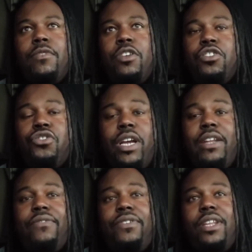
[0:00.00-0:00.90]
You're
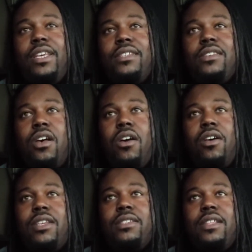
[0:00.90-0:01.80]
trained for this,
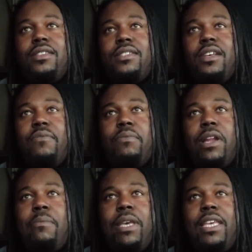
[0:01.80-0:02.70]
all this other stuff.
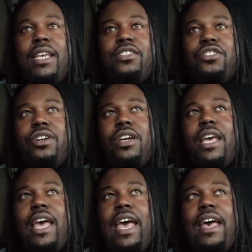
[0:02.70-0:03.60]
But I mean, yes, you're
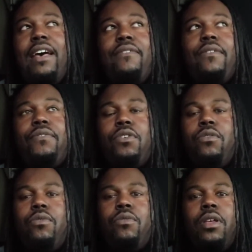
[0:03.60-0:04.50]
gonna have a
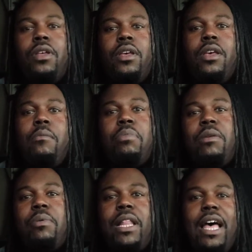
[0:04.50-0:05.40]
few
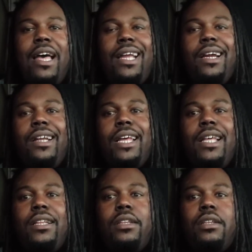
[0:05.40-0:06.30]
people out here that